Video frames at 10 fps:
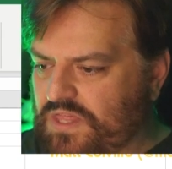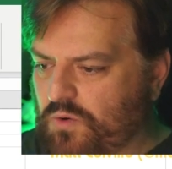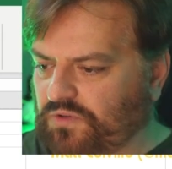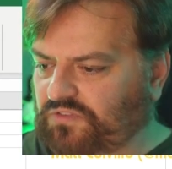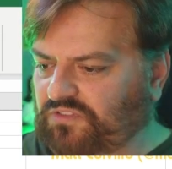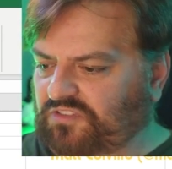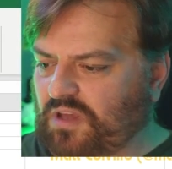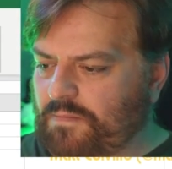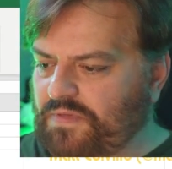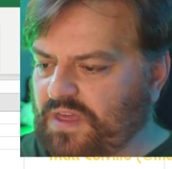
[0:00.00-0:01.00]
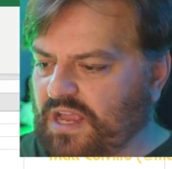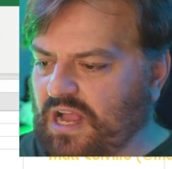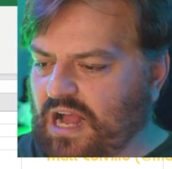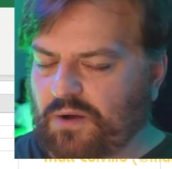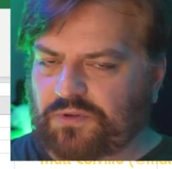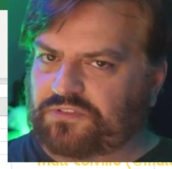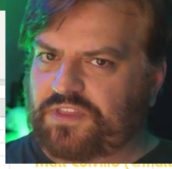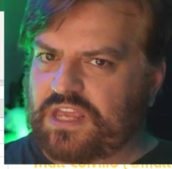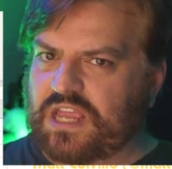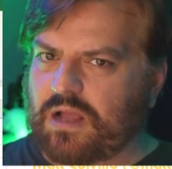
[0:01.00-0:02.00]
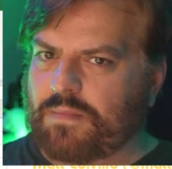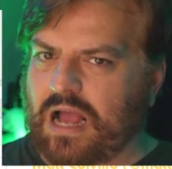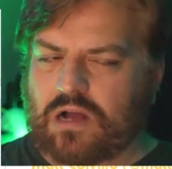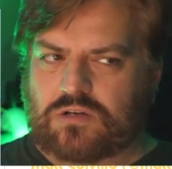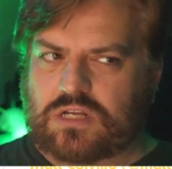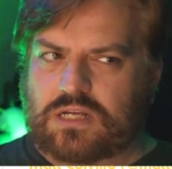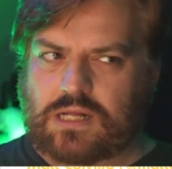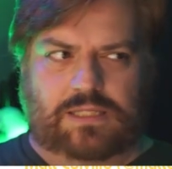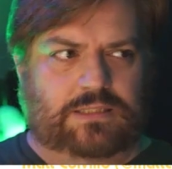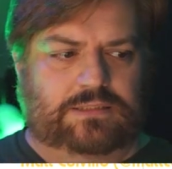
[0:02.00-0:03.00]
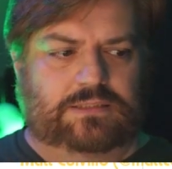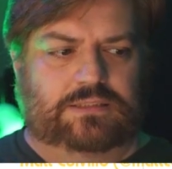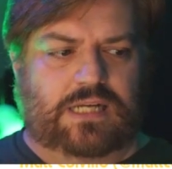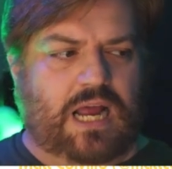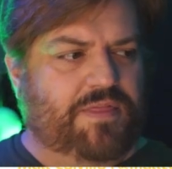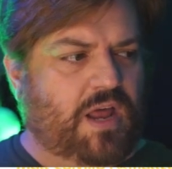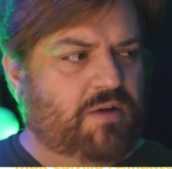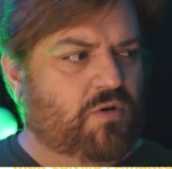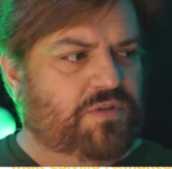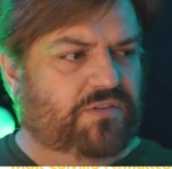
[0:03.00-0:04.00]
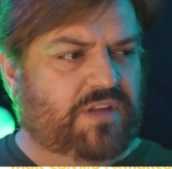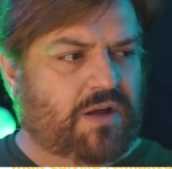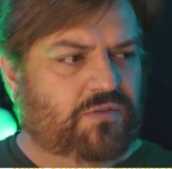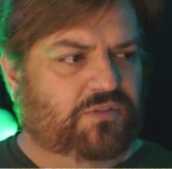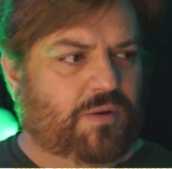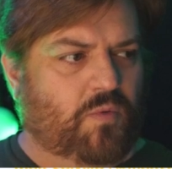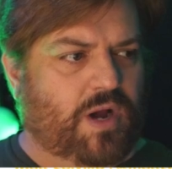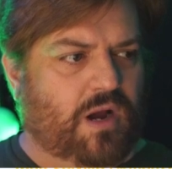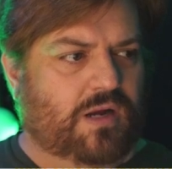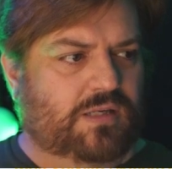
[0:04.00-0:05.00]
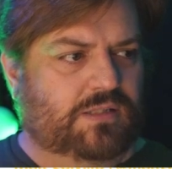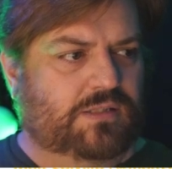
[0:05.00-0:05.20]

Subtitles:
There was something I was thinking about. I thought I wrote this down somewhere.